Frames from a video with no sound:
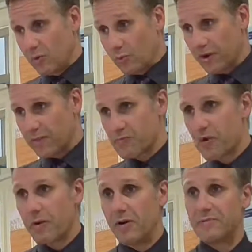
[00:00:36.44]
One of the
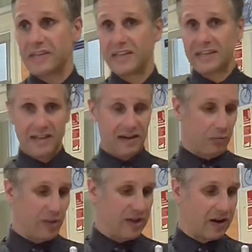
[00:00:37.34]
problems is
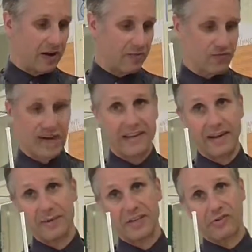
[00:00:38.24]
that we can't really
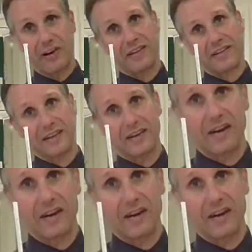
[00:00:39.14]
demonstrate this in